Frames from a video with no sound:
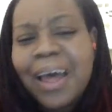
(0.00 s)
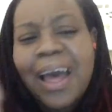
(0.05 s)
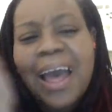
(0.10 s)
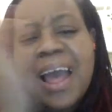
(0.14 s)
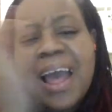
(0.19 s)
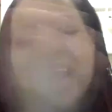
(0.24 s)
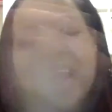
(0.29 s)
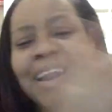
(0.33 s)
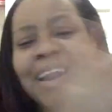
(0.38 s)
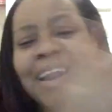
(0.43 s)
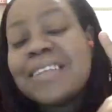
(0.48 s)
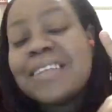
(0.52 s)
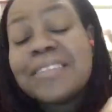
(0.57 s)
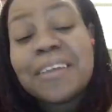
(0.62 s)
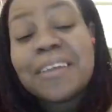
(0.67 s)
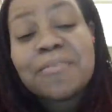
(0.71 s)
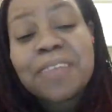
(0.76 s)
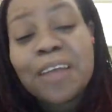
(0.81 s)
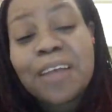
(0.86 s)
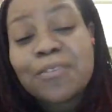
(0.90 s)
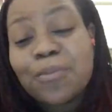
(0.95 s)
and
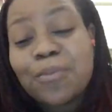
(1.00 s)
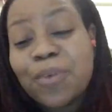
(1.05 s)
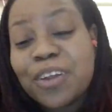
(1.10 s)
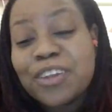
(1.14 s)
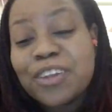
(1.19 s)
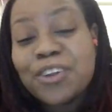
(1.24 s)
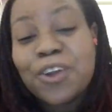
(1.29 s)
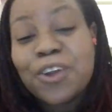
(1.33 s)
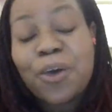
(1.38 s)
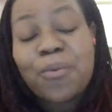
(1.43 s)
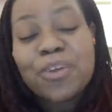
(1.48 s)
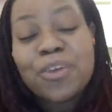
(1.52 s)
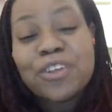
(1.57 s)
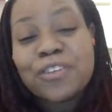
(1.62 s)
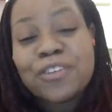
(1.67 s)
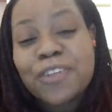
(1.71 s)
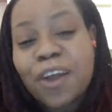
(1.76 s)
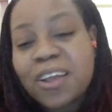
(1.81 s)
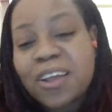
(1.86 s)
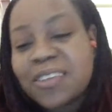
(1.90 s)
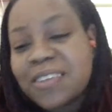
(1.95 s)
sometimes when you
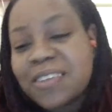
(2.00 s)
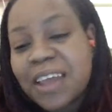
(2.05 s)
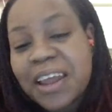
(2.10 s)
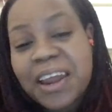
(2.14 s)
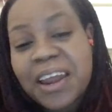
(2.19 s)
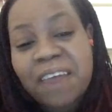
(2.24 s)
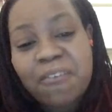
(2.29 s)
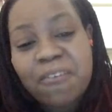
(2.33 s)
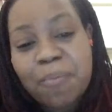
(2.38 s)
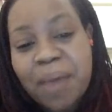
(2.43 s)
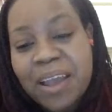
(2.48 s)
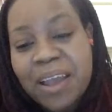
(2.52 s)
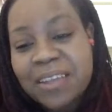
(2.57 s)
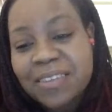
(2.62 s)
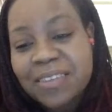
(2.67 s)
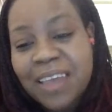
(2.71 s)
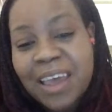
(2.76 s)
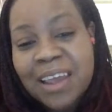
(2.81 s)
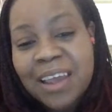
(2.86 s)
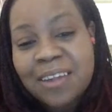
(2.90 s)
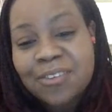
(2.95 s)
start saying everybody's
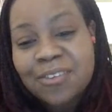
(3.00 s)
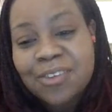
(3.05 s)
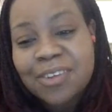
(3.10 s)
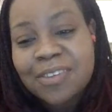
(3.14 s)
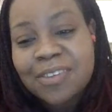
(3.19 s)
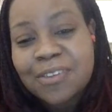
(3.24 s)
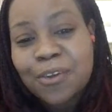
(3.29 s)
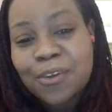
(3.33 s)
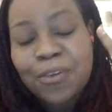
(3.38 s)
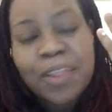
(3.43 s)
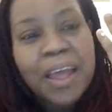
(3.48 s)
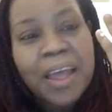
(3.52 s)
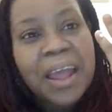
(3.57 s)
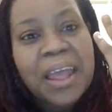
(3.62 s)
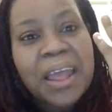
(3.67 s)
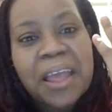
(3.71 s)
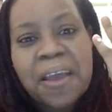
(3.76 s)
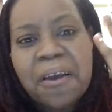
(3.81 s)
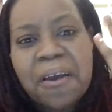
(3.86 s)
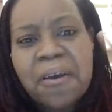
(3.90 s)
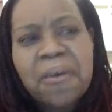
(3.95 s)
ages, you're
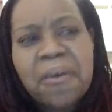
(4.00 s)
like,